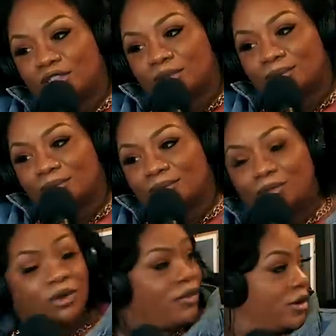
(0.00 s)
Okay.
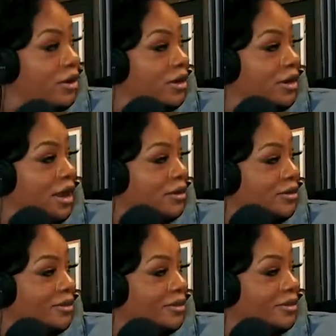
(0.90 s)
You ever heard of Huddle House?